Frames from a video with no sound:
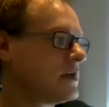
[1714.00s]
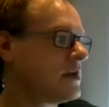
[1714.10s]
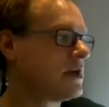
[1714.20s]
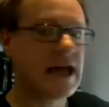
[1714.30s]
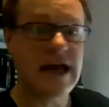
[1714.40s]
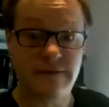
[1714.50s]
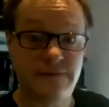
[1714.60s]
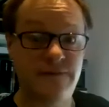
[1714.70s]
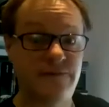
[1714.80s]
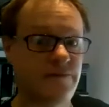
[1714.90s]
If
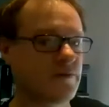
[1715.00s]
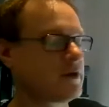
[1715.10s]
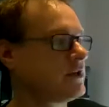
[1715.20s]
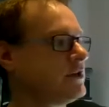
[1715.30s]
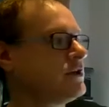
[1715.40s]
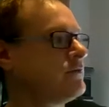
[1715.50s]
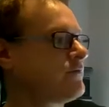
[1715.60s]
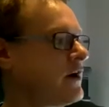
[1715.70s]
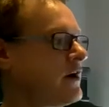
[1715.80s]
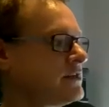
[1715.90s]
you
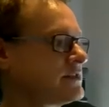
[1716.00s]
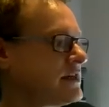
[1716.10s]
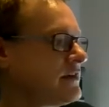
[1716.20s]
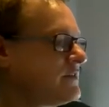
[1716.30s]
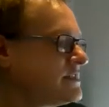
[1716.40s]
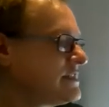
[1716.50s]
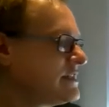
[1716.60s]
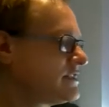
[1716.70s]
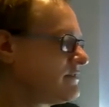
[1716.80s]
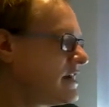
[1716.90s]
find yourself in a
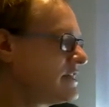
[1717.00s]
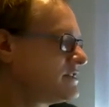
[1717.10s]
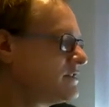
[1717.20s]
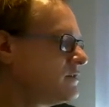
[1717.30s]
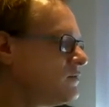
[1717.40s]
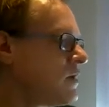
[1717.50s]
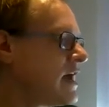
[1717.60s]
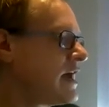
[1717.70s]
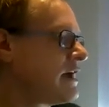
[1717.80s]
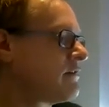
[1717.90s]
situation
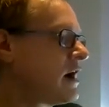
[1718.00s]
where